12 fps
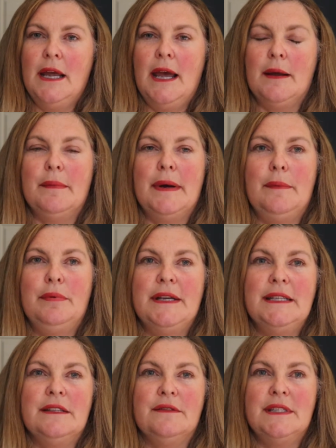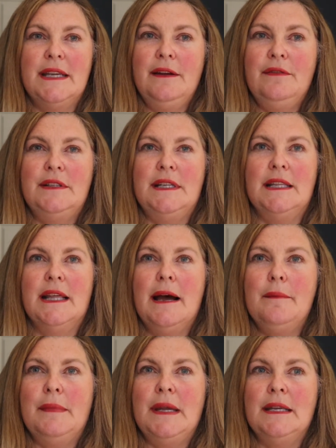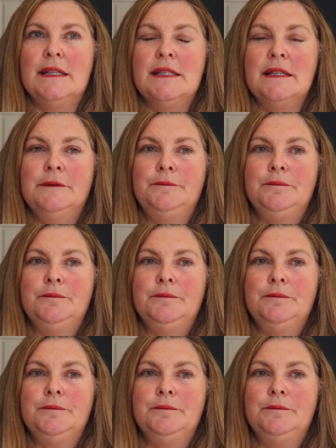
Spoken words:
And by place of safety, that means